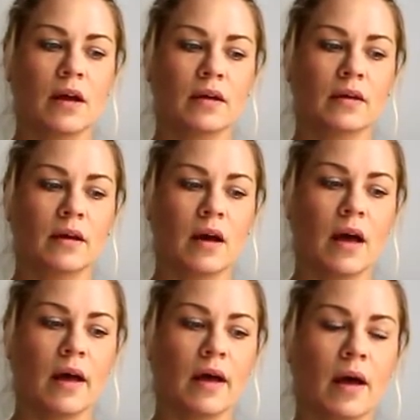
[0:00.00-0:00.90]

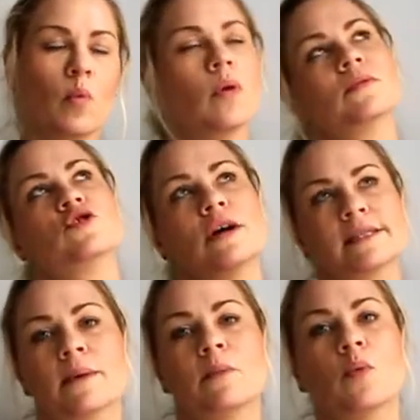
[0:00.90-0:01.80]
trying
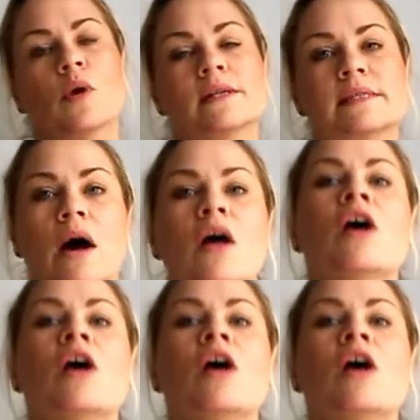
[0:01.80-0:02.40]
to get my words out,